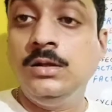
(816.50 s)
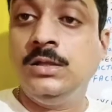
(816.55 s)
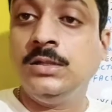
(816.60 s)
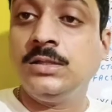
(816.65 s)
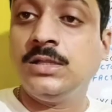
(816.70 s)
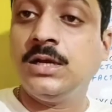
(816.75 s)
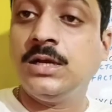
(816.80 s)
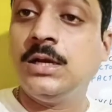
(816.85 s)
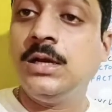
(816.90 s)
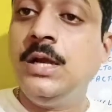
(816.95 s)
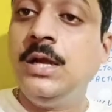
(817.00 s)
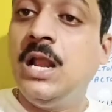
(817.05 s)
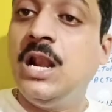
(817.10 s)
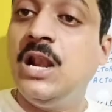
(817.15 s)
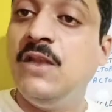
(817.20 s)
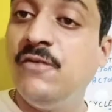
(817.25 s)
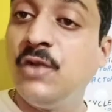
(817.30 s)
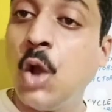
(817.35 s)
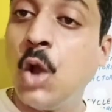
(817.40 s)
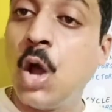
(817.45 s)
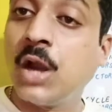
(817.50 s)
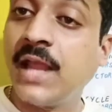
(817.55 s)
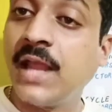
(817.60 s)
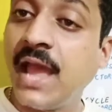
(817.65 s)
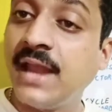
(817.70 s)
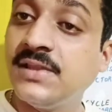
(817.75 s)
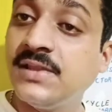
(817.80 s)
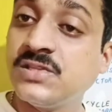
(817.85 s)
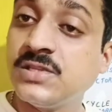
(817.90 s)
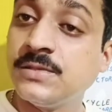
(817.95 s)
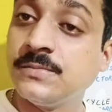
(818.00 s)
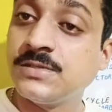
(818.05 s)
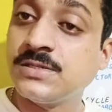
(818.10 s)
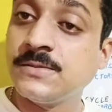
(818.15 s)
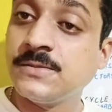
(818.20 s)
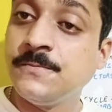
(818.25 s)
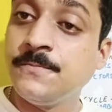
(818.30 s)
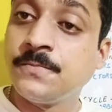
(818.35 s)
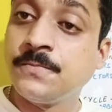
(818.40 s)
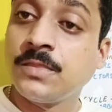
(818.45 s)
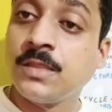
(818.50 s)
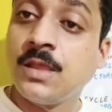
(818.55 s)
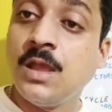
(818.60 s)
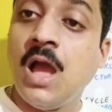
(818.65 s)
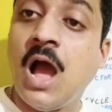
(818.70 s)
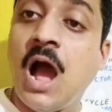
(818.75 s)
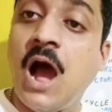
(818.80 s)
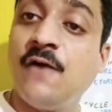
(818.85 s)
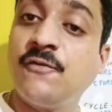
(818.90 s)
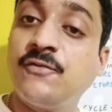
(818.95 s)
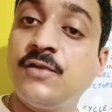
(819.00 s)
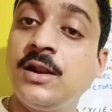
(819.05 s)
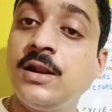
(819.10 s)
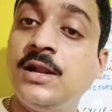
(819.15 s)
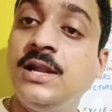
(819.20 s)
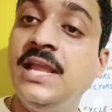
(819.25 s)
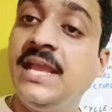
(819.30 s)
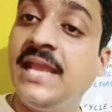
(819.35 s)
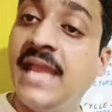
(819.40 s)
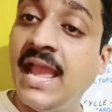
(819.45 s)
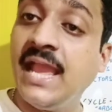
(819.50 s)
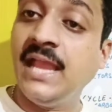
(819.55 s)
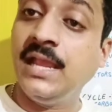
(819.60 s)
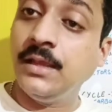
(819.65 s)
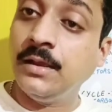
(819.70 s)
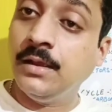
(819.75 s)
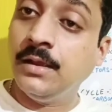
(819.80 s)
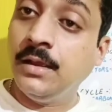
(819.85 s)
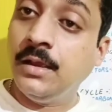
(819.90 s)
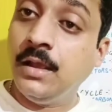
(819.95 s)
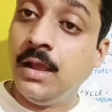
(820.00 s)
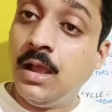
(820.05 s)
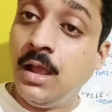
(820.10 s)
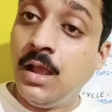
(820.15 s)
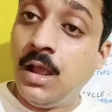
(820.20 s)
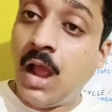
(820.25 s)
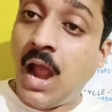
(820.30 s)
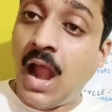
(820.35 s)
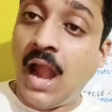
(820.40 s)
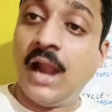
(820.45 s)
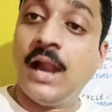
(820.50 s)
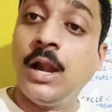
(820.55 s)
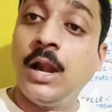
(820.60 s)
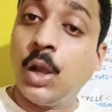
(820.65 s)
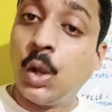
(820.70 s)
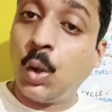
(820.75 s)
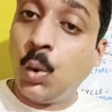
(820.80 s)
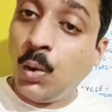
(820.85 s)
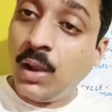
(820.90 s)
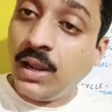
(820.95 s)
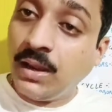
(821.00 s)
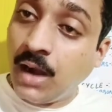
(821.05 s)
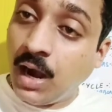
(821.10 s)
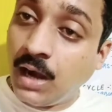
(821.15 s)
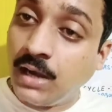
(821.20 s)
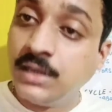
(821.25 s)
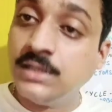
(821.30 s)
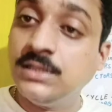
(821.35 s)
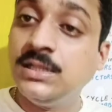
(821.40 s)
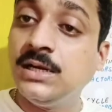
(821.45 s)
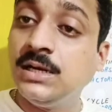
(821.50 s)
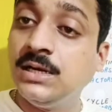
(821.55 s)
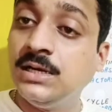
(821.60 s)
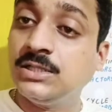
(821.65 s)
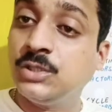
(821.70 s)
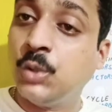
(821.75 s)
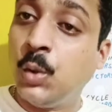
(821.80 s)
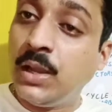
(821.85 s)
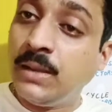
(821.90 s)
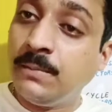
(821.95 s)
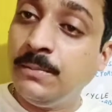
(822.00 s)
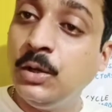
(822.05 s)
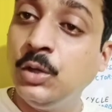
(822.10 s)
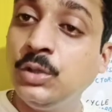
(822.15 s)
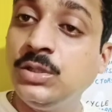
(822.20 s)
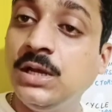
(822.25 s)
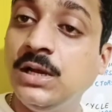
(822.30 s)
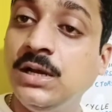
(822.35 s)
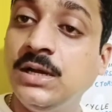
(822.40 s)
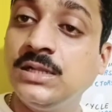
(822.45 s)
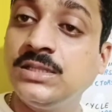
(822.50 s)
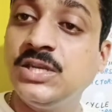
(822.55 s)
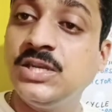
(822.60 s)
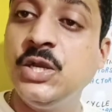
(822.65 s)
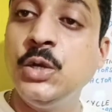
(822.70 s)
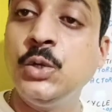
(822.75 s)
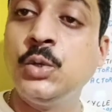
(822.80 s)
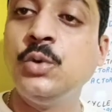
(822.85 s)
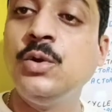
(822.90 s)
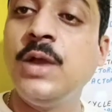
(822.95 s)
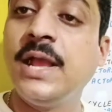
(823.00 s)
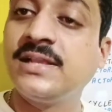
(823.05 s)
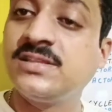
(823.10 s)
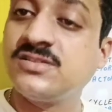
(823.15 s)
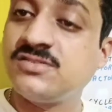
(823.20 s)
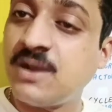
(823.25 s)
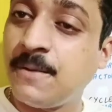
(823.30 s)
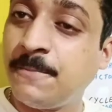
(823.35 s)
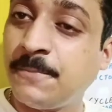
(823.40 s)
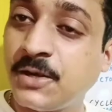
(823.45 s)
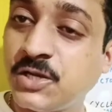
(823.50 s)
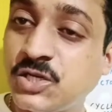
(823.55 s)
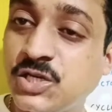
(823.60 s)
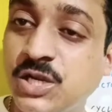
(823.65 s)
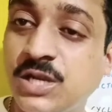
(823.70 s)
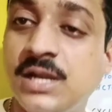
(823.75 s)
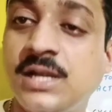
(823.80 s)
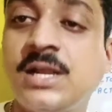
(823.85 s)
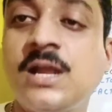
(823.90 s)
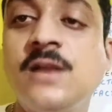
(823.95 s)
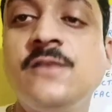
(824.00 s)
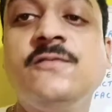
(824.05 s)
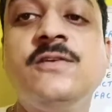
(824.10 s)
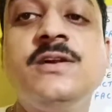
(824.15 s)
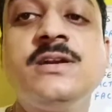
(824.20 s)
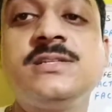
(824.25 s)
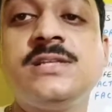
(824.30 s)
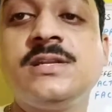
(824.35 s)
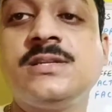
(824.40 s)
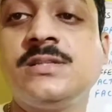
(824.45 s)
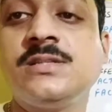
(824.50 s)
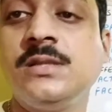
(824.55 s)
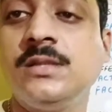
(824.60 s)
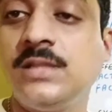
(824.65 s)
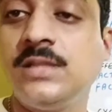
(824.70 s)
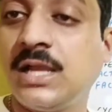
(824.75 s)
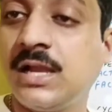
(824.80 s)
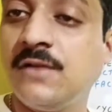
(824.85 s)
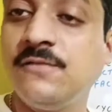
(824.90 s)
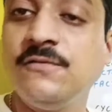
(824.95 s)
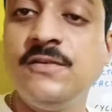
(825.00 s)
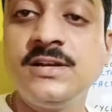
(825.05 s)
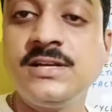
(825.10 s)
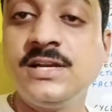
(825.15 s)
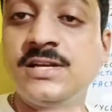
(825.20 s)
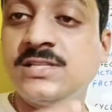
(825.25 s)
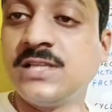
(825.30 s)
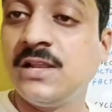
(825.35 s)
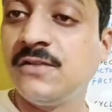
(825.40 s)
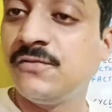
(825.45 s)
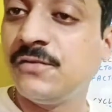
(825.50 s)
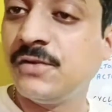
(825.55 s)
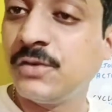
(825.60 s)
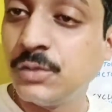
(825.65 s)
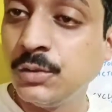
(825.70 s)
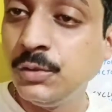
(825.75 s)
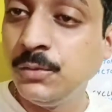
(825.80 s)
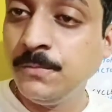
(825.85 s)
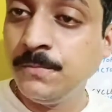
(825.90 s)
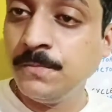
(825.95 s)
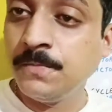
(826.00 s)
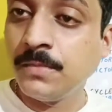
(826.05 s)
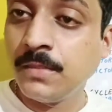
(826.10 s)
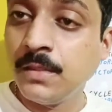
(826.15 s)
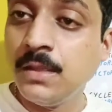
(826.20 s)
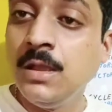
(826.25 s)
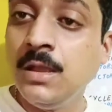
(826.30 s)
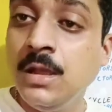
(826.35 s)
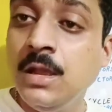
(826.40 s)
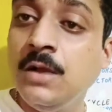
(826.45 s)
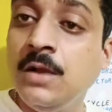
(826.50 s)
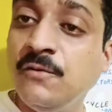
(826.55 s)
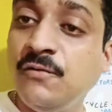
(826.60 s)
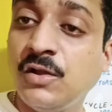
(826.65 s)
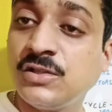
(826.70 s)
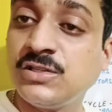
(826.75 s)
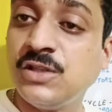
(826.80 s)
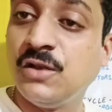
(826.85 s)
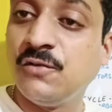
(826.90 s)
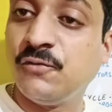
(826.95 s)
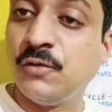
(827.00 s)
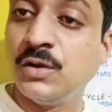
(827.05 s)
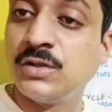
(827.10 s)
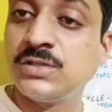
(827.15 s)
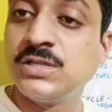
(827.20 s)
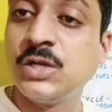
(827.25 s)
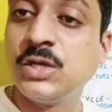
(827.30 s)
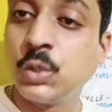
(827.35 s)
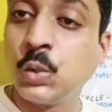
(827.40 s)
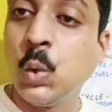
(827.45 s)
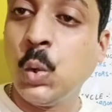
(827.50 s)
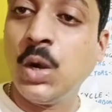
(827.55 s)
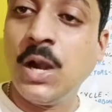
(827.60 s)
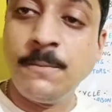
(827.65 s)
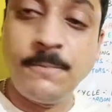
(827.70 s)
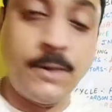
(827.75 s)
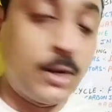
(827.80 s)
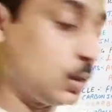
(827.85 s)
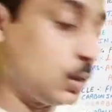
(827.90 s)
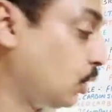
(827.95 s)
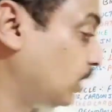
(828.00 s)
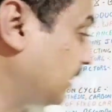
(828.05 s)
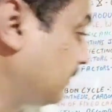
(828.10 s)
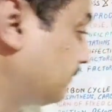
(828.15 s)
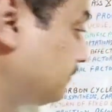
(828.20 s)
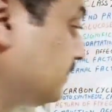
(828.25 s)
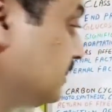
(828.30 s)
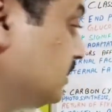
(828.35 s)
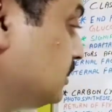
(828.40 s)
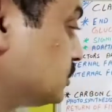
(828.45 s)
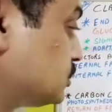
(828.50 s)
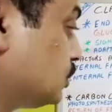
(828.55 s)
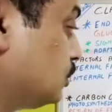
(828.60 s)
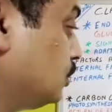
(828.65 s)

the living organisms, after decaying, and going under the earth going below the earth due to extra pressure it converts it they convert itself into fossil fuels into coal and petrol so